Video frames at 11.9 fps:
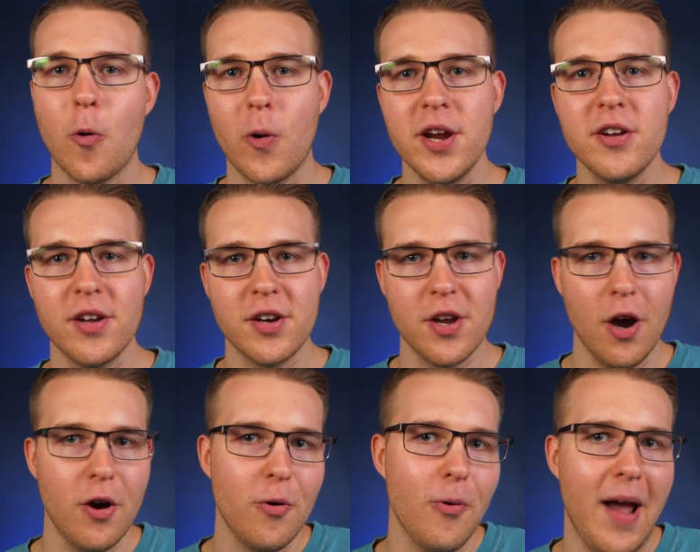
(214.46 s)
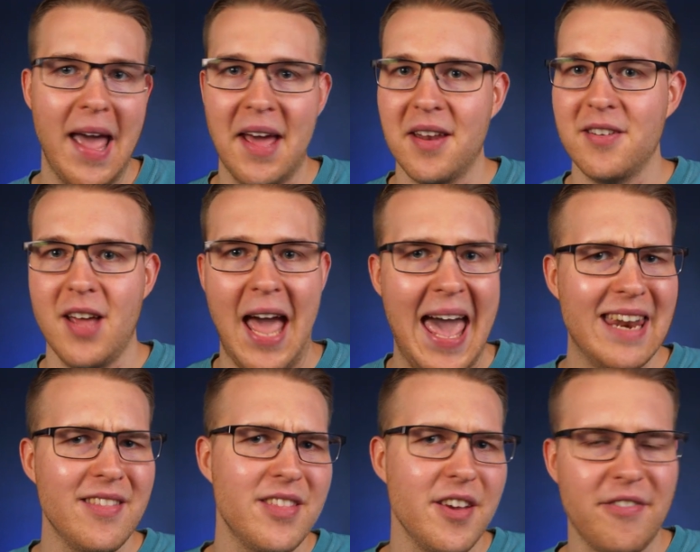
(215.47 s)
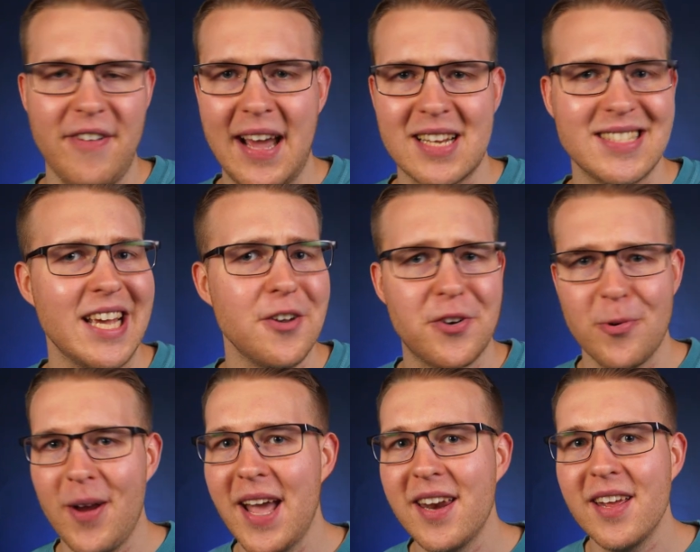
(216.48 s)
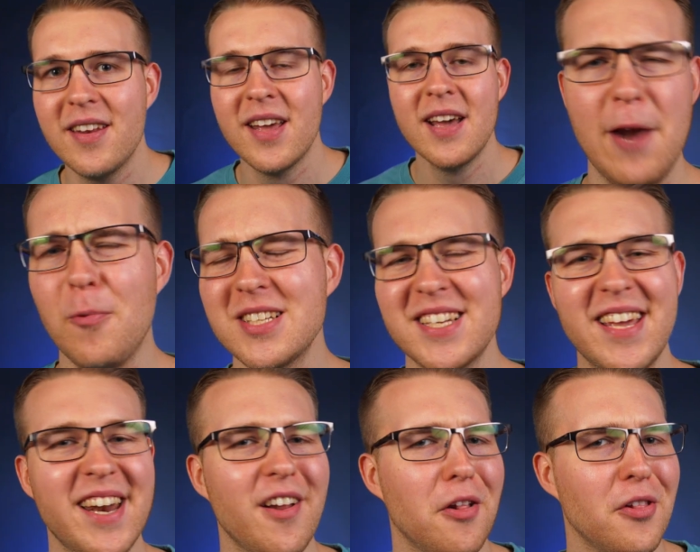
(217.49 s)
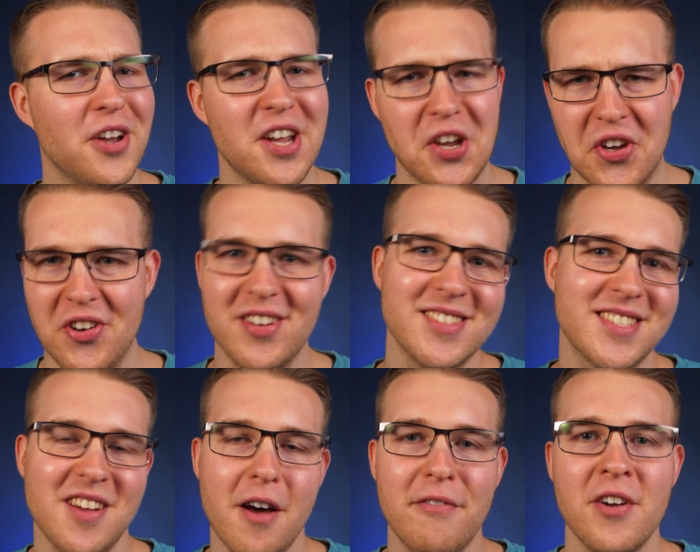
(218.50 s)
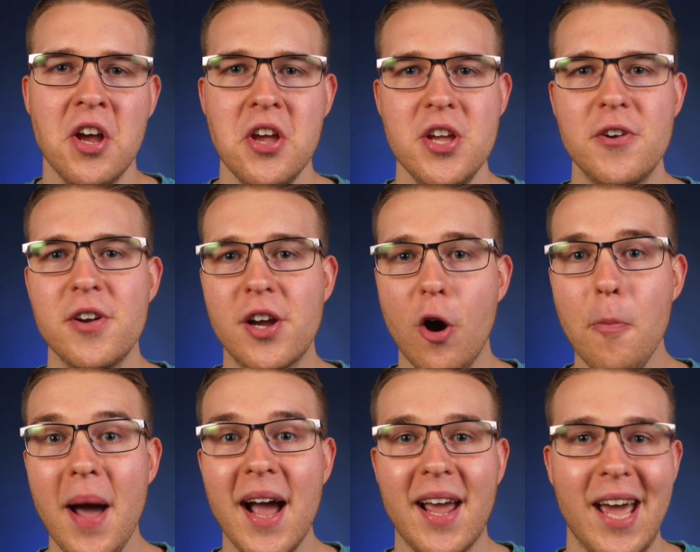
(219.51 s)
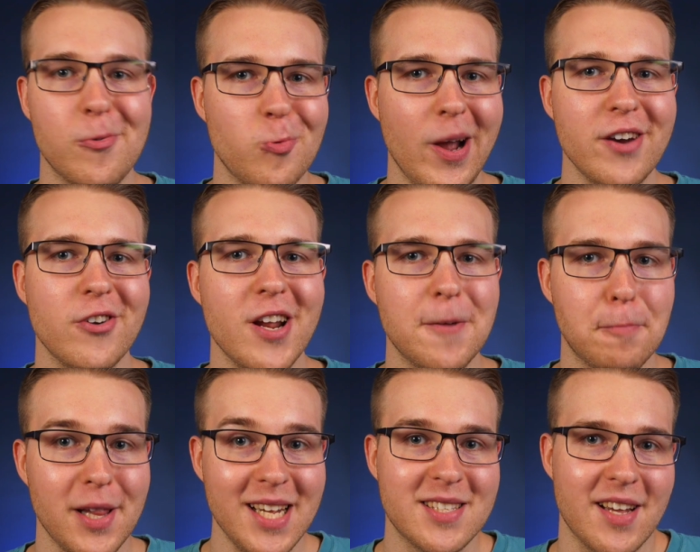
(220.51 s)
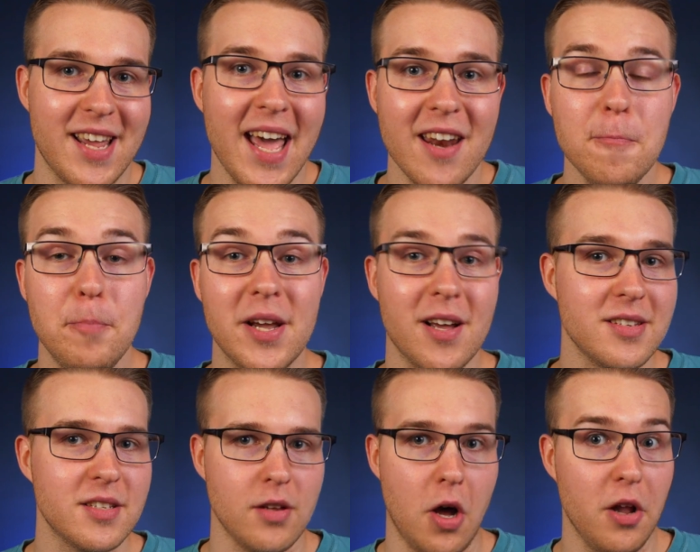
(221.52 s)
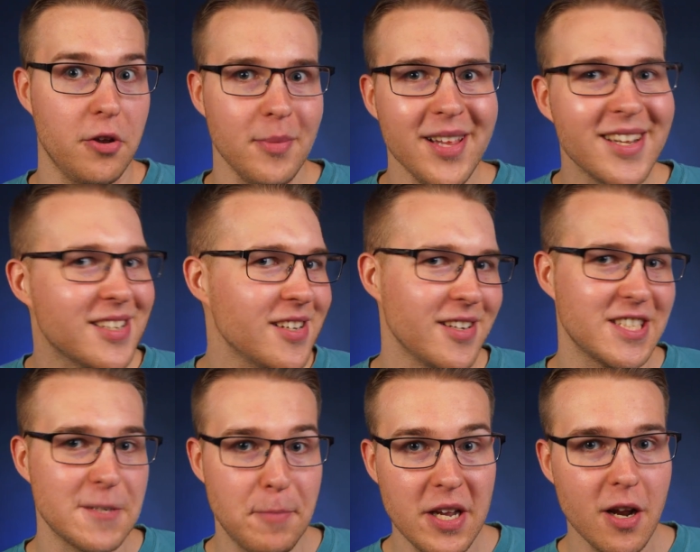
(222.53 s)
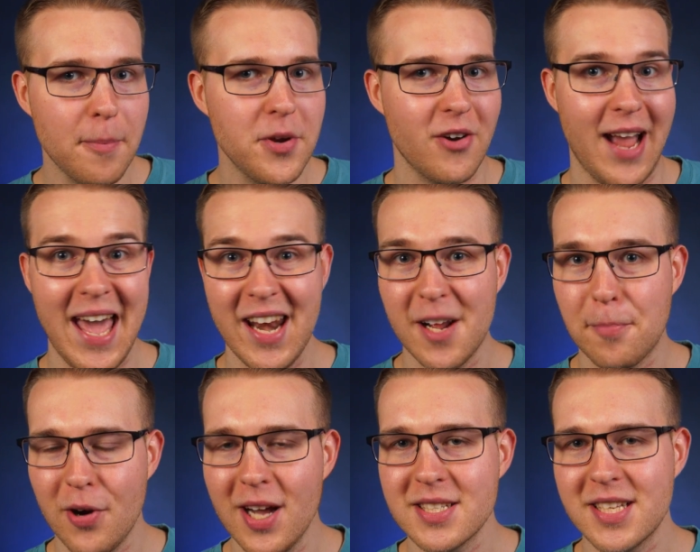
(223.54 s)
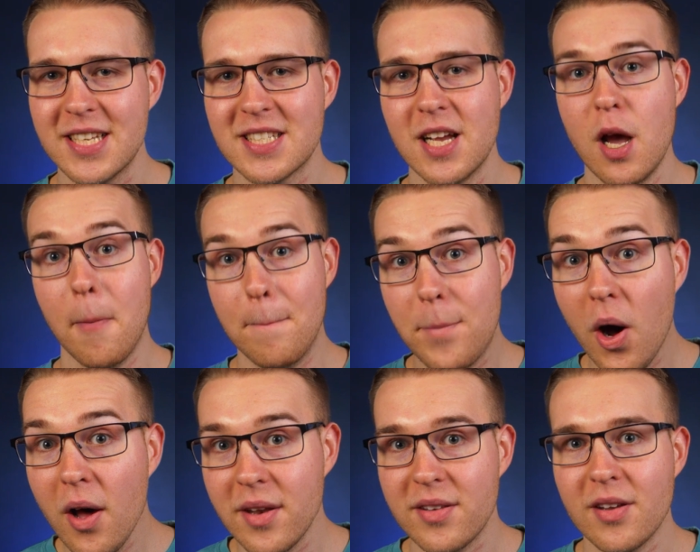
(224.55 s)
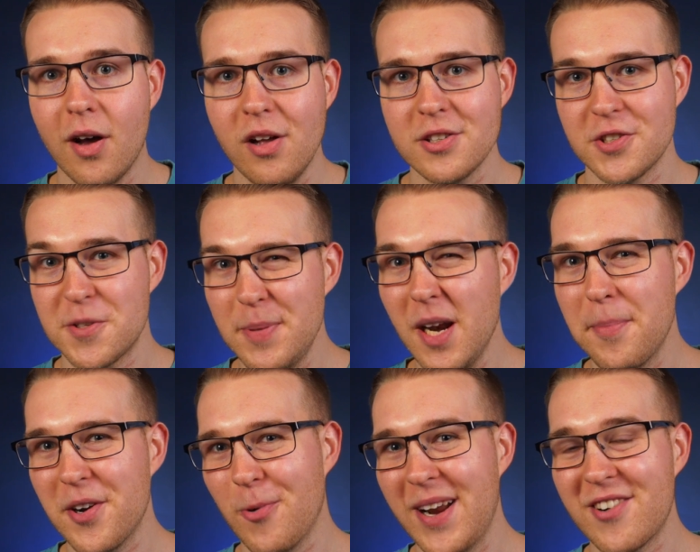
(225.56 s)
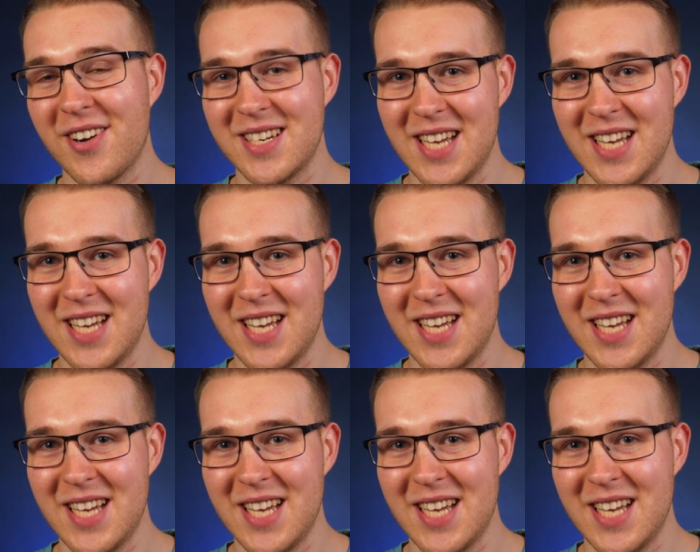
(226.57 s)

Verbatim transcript: where you can go and edit the effects that you created. And once you get it all looking good and stuff, you can go back and render it in place again because ultimately it's gonna speed up your editing process, but also speed up your rendering